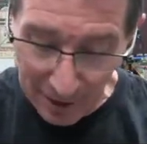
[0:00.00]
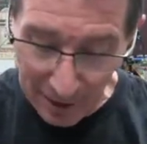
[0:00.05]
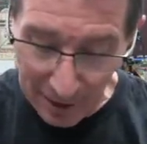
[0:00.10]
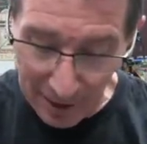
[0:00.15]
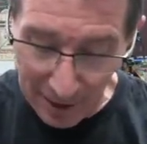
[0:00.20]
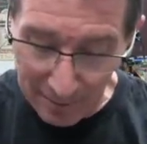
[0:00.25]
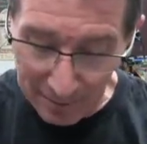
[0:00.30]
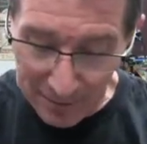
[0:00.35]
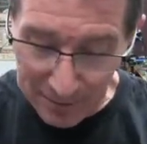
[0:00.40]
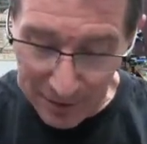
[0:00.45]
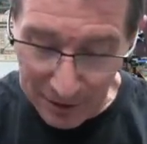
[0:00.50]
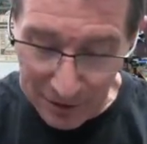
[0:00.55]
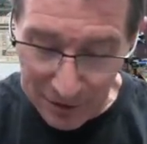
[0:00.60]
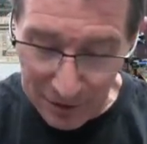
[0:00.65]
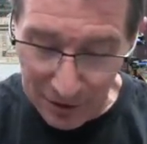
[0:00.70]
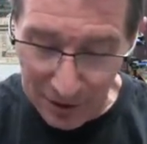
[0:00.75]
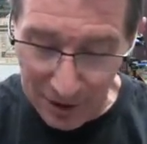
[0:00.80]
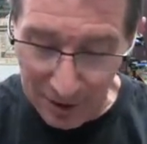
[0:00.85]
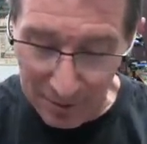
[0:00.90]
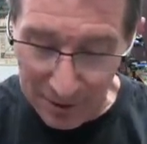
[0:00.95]
Um, don't
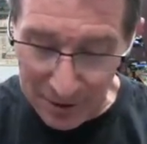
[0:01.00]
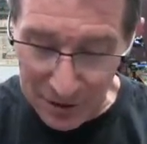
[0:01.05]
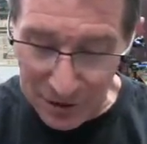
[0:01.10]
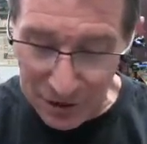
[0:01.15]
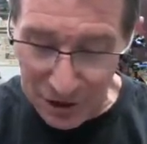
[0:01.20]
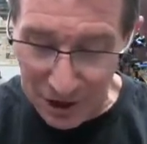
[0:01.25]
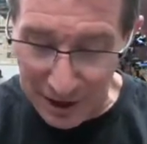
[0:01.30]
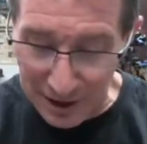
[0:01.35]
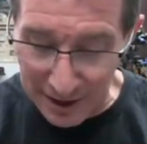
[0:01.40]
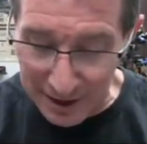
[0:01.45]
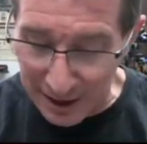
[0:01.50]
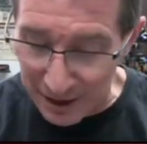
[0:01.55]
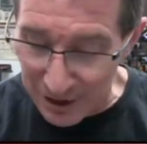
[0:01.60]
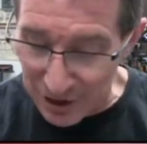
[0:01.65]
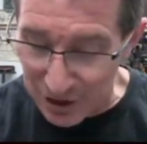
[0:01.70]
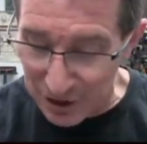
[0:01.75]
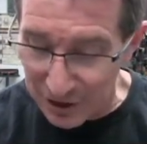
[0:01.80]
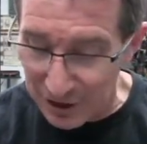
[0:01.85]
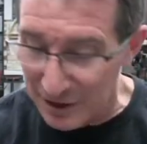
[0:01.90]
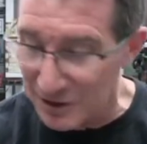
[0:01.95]
do that much
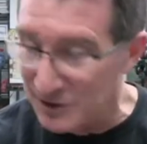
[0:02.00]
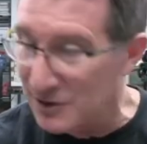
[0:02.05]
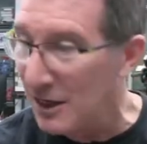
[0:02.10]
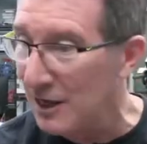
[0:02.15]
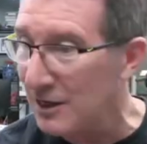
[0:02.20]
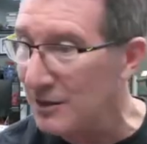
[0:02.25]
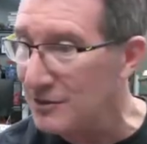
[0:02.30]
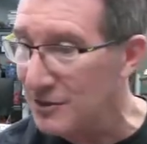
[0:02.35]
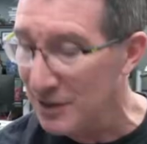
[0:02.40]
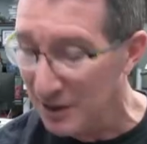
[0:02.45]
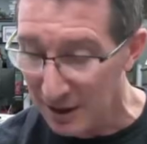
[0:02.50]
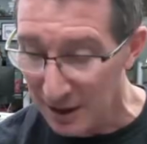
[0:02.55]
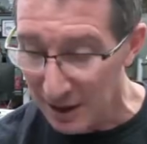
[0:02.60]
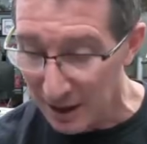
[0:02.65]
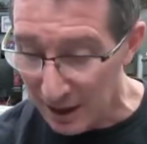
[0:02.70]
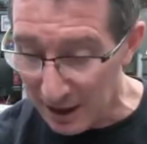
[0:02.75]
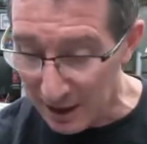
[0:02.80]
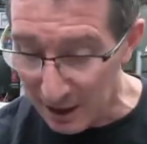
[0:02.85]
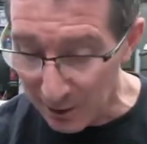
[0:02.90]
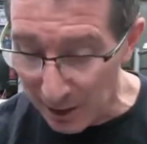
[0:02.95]
geocaching these days.
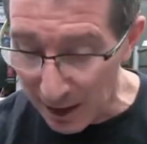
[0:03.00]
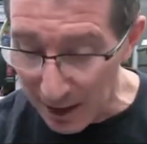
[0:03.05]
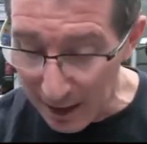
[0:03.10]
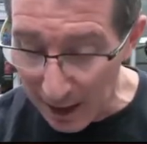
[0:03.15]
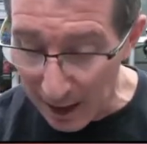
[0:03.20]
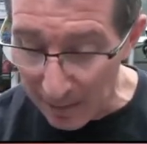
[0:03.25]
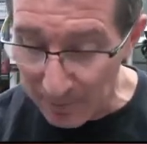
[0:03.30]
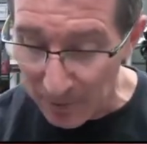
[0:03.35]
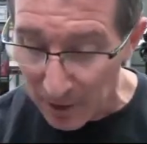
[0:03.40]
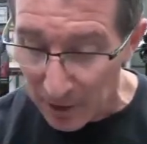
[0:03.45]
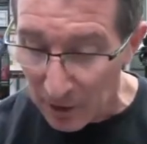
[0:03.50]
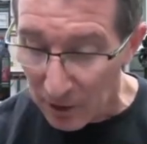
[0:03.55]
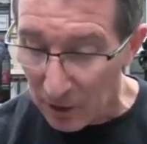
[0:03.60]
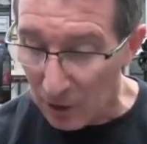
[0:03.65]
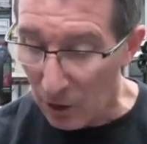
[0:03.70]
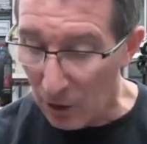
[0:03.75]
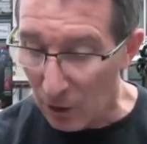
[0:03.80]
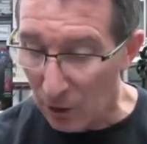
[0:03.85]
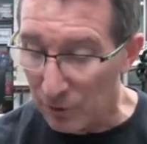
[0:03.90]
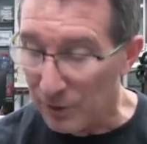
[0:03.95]
Anyway, um,
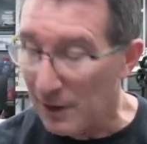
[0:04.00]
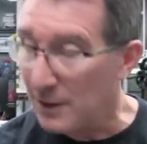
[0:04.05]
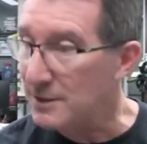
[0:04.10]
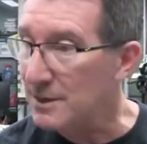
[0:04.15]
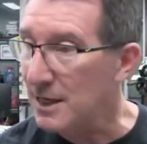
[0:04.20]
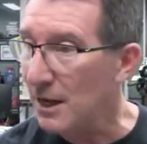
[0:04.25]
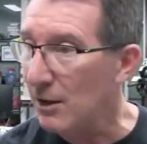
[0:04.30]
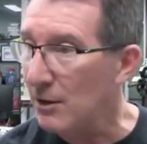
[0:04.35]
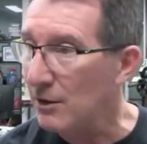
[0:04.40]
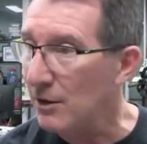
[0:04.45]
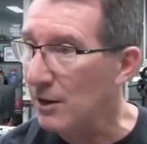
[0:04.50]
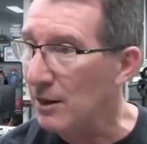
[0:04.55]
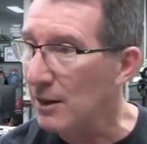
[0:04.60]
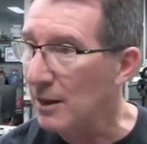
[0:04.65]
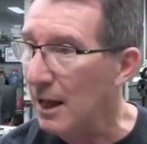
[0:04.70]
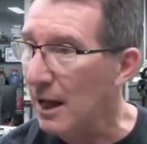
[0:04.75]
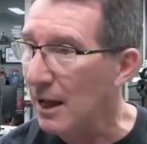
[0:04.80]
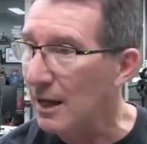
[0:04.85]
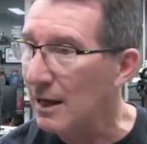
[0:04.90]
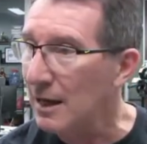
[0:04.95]
oh, there's our little
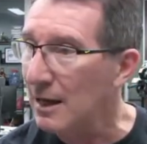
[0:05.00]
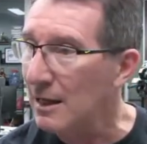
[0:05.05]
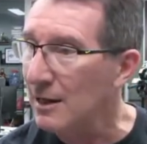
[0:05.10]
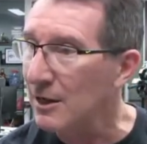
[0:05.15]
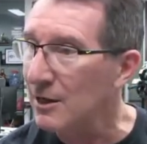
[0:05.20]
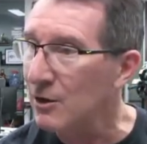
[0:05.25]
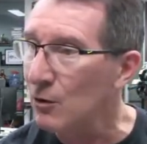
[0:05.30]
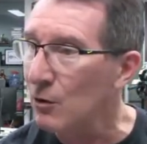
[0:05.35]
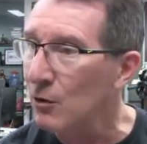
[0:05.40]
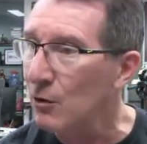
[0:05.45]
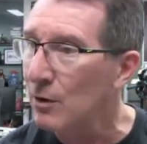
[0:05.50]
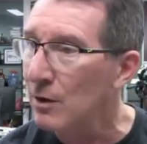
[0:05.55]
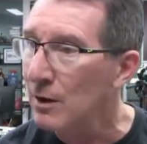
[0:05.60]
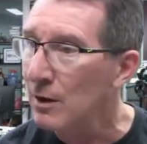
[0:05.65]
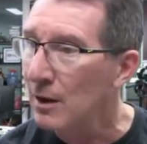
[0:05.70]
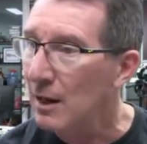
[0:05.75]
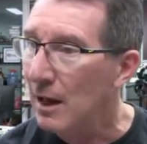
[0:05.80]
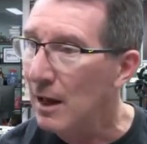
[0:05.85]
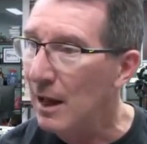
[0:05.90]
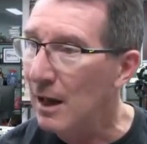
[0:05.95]
uh, helical
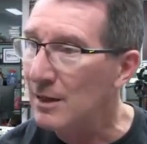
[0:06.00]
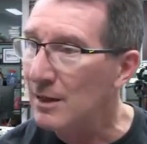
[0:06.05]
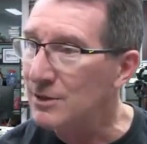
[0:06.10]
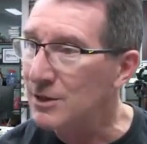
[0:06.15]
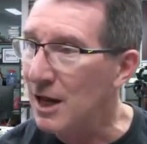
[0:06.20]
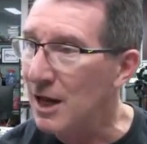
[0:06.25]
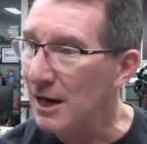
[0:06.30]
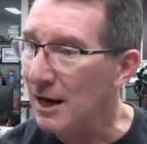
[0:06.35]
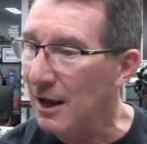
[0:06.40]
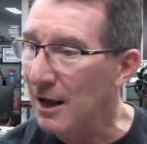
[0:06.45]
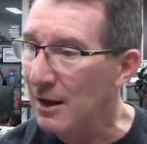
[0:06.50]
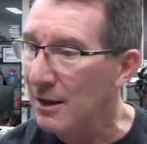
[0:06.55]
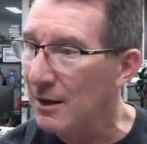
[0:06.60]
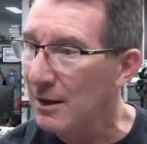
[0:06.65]
antenna.